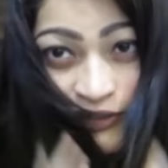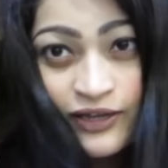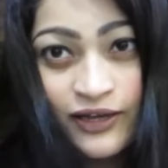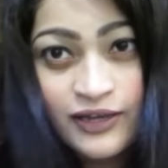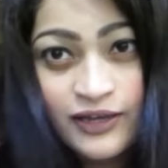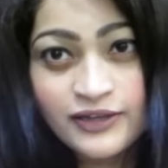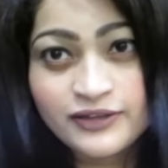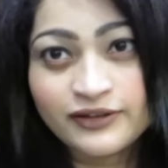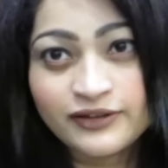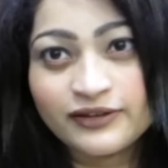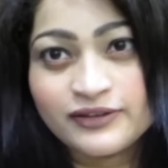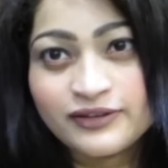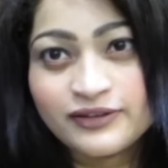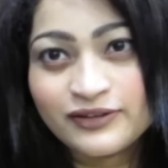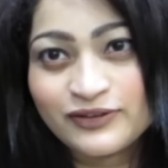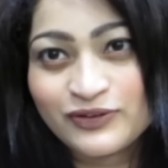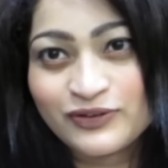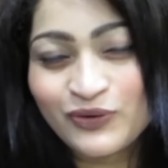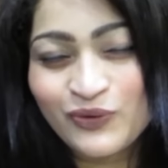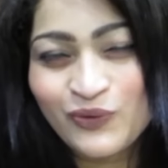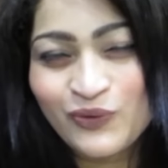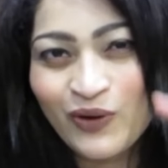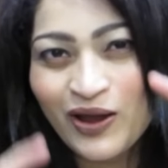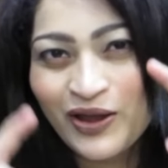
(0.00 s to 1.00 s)
nice.
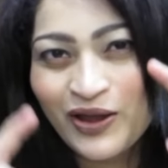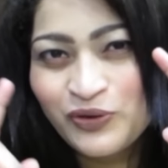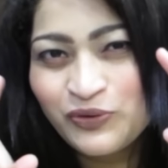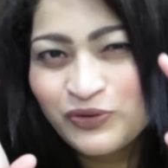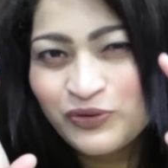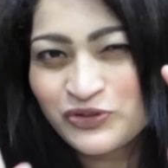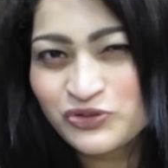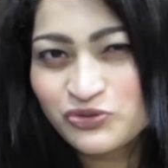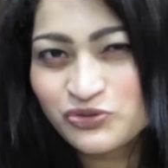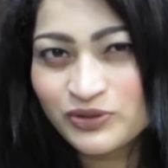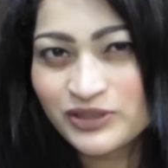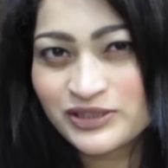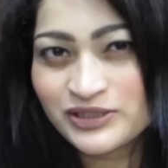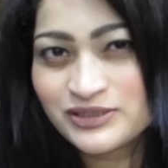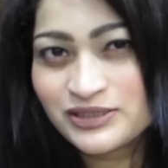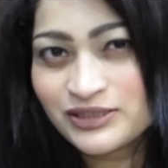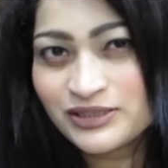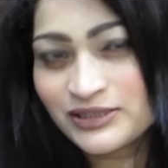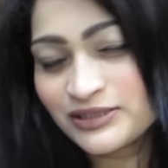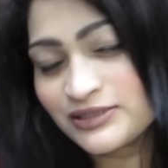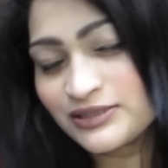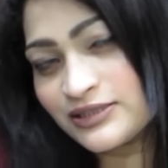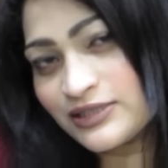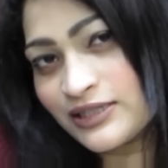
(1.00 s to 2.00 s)
So are you interested
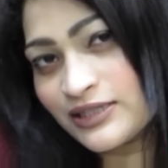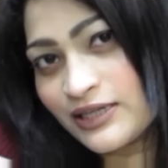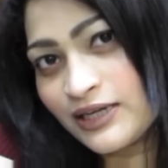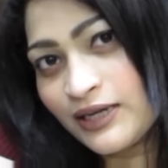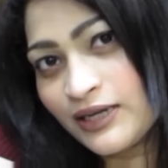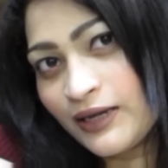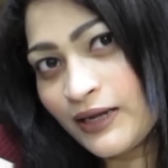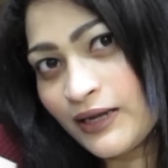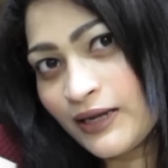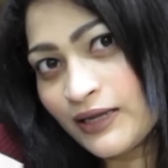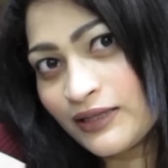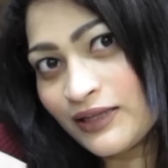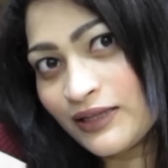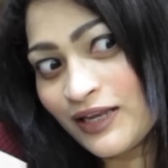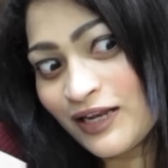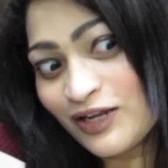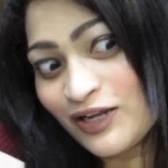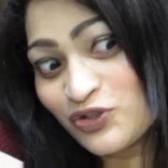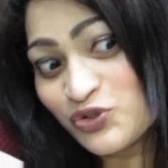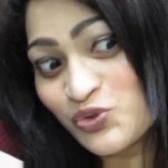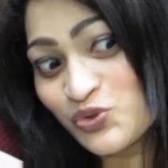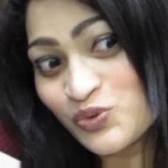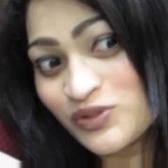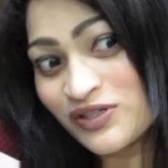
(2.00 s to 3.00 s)
in seeing? Then
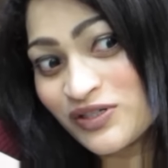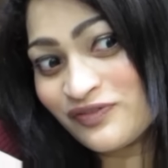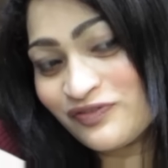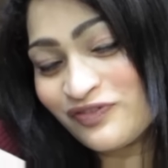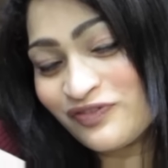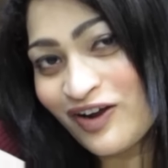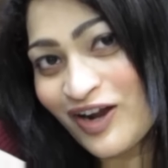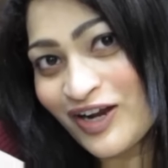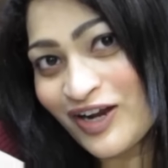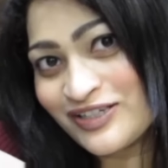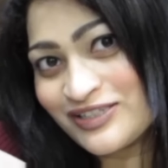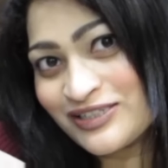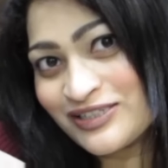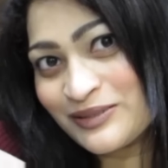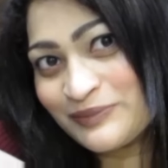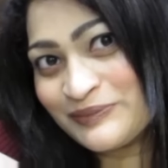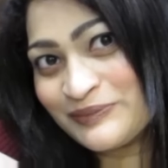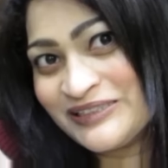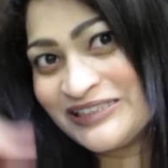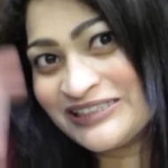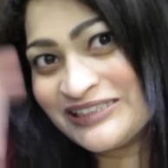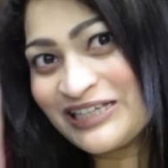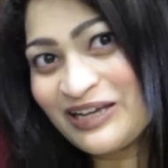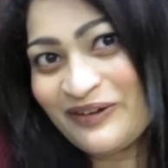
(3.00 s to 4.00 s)
I showed it fast.
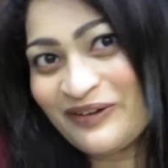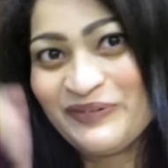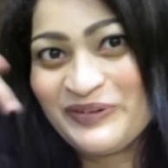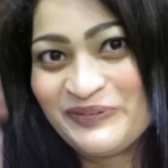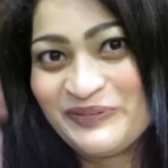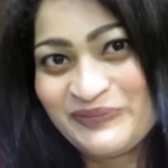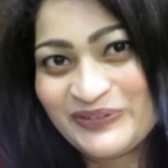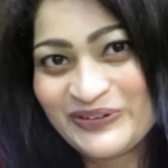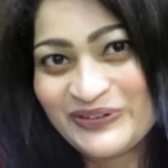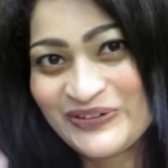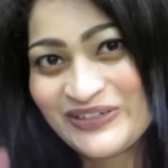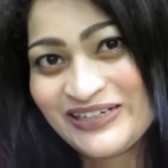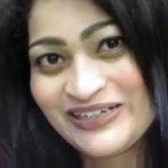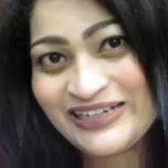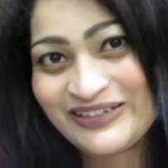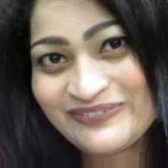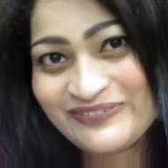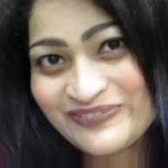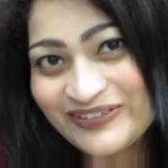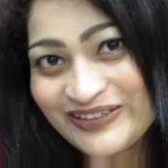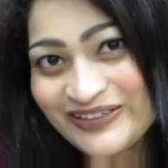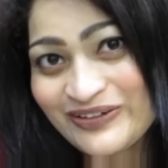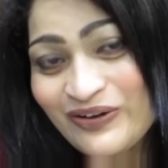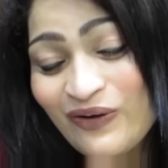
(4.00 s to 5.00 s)
Please comment below and
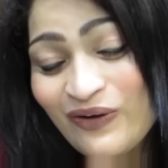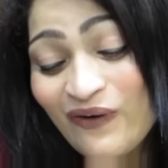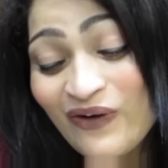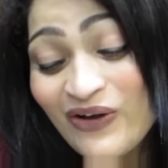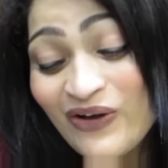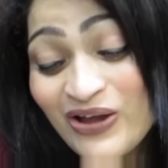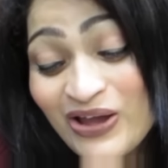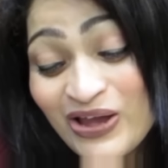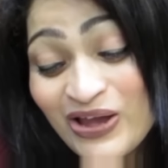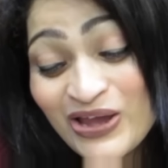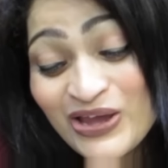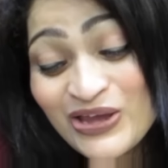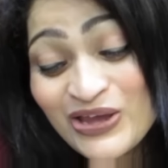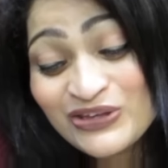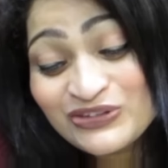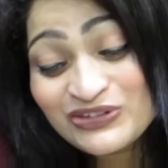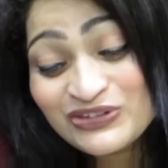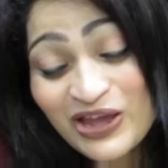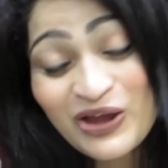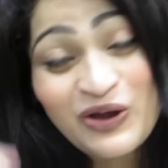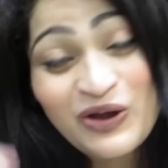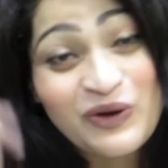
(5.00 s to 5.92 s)
let me know. So I